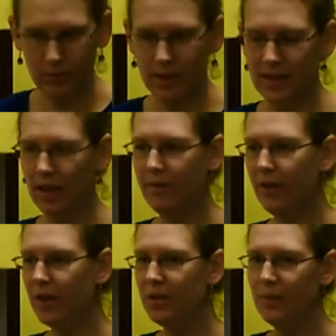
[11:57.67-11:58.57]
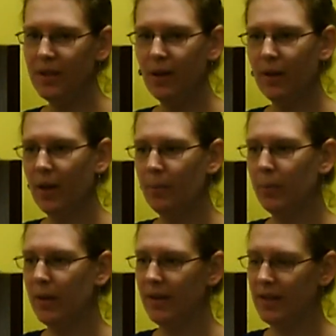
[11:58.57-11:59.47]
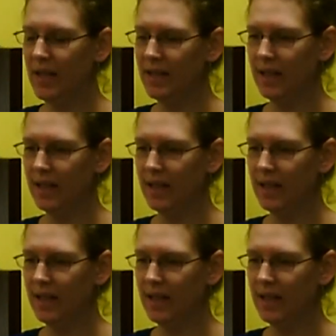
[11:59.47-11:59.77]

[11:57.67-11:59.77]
we said first we start with our parentheses